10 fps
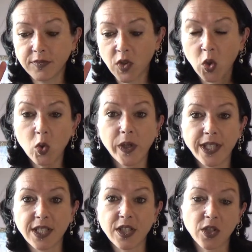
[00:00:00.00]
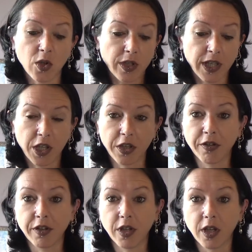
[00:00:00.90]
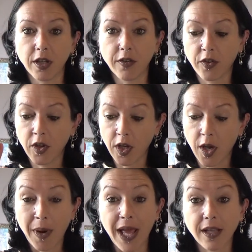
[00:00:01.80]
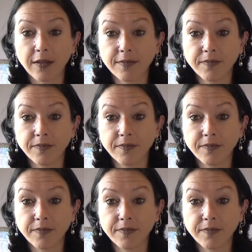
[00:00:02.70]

always in stock in Curio yarns, a black.